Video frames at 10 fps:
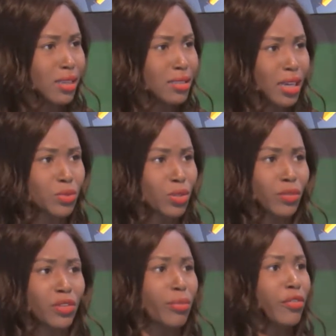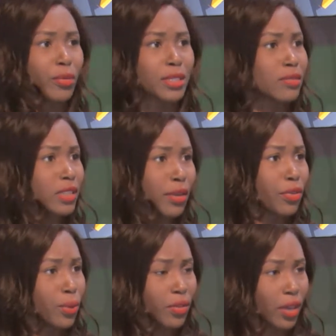in terms of the performances done
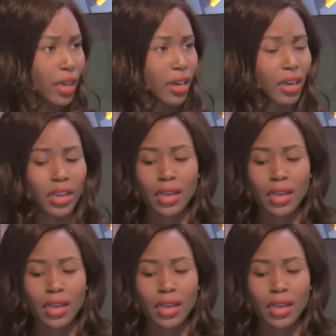throughout the year.